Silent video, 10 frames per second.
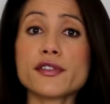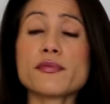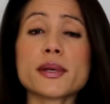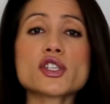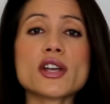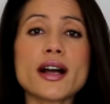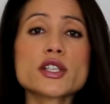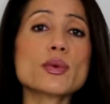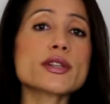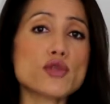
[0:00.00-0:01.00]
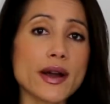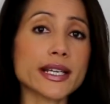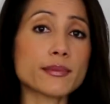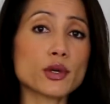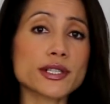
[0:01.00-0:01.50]
you've been charged with drug
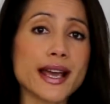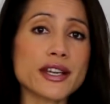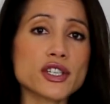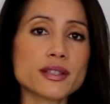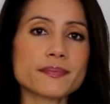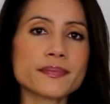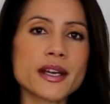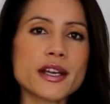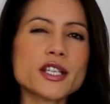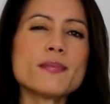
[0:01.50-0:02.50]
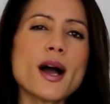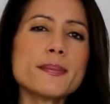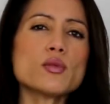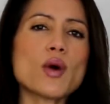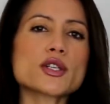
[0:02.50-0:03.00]
importation, you might
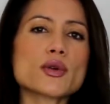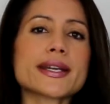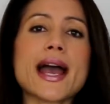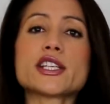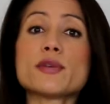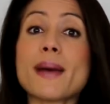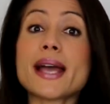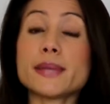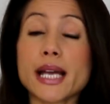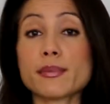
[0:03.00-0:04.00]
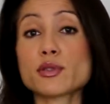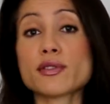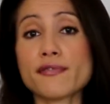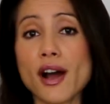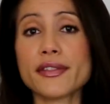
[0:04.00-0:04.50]
be wondering how you may be able
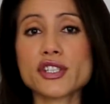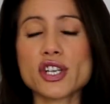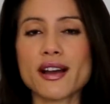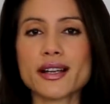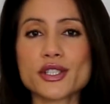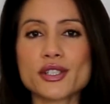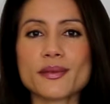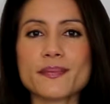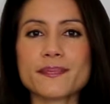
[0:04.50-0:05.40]
to fight the charge.